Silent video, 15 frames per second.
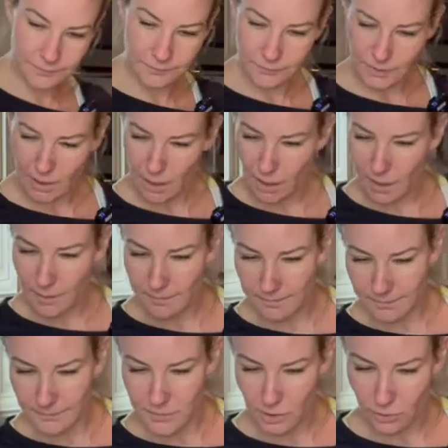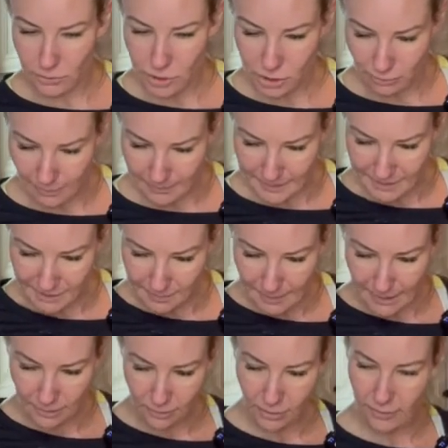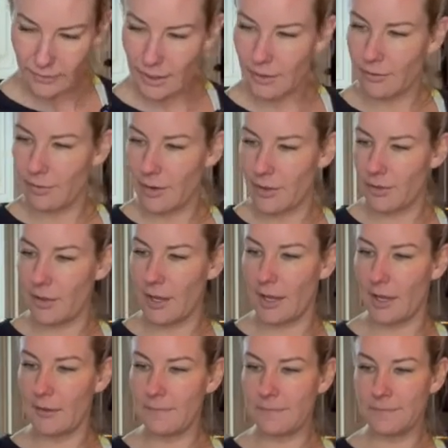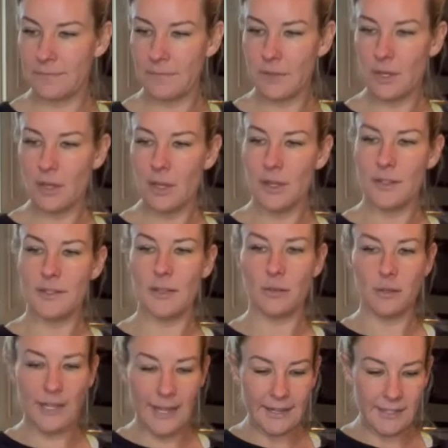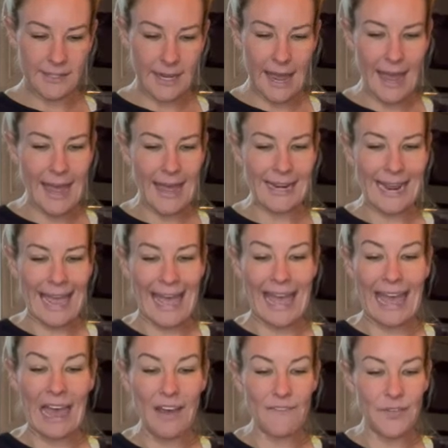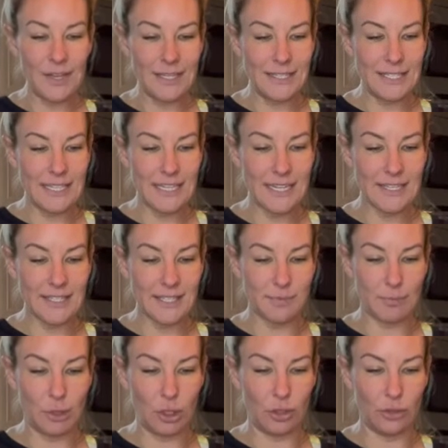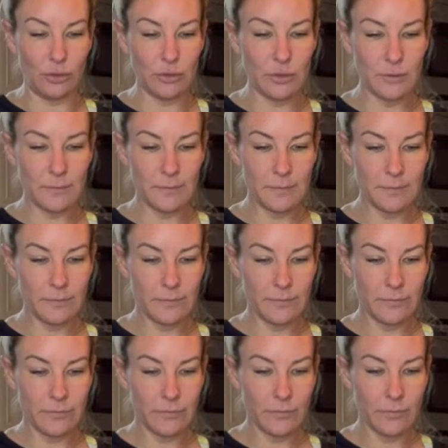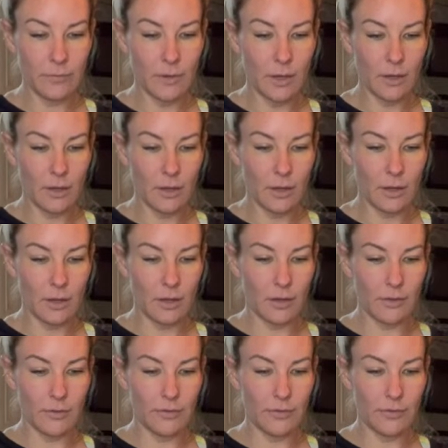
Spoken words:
Yum. Told you I'm a smeller of everything. So let's add half a teaspoon of